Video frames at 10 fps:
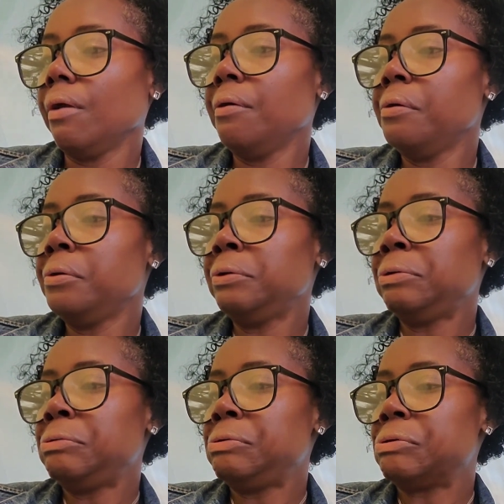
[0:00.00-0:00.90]

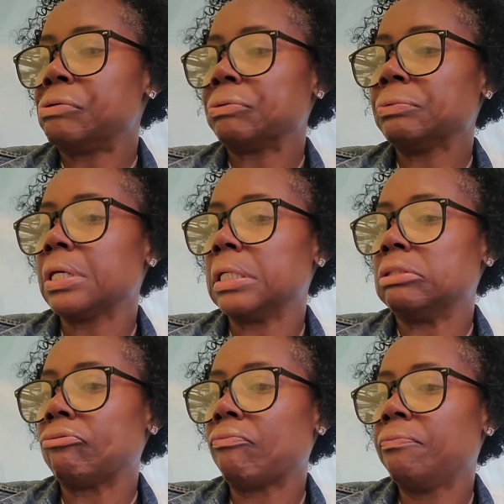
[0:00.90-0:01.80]
Ah,
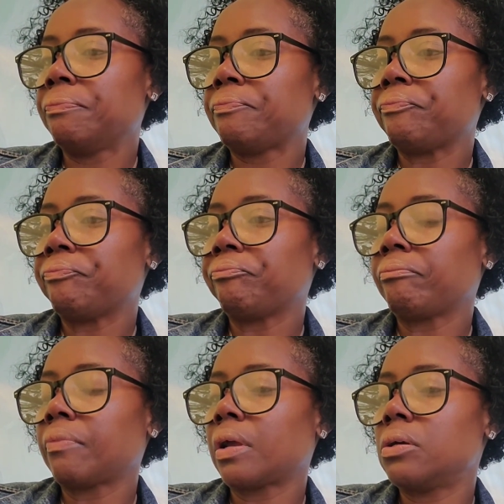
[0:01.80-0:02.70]
okay.
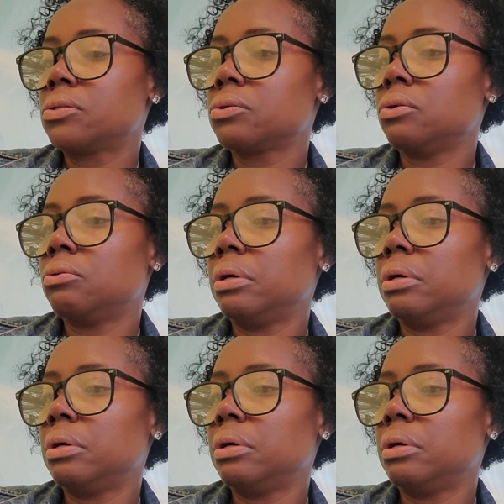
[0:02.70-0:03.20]
So